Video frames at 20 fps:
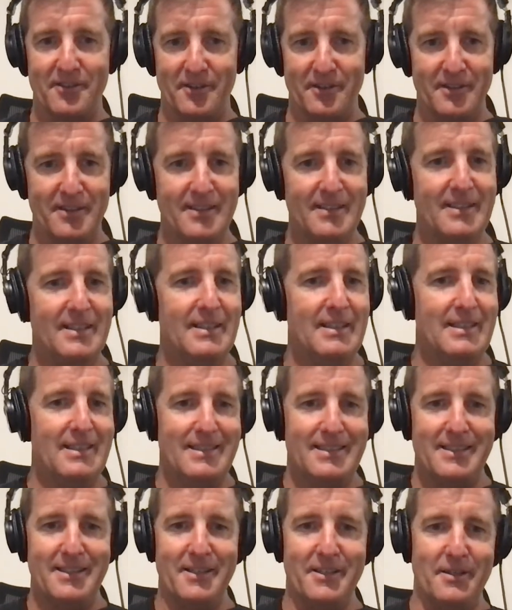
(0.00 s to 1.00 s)
and
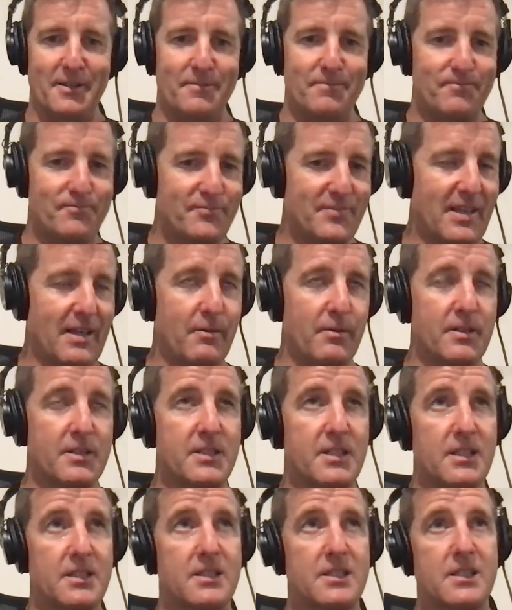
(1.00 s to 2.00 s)
it was
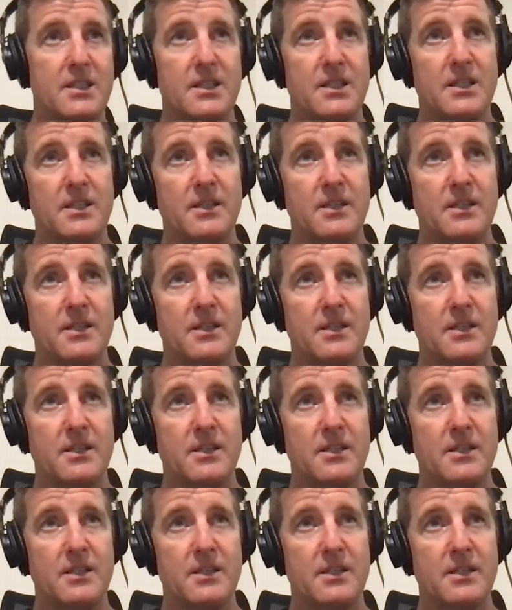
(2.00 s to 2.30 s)
just